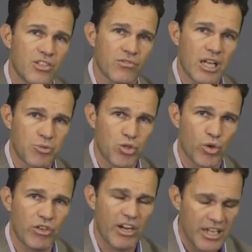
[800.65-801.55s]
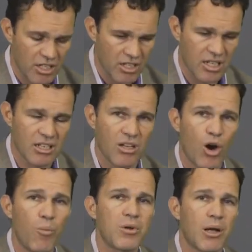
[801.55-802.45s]
your respiratory rate, you're going to
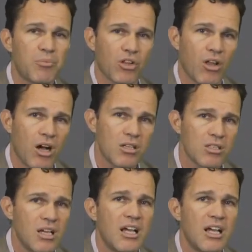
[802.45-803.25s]
open up the lungs,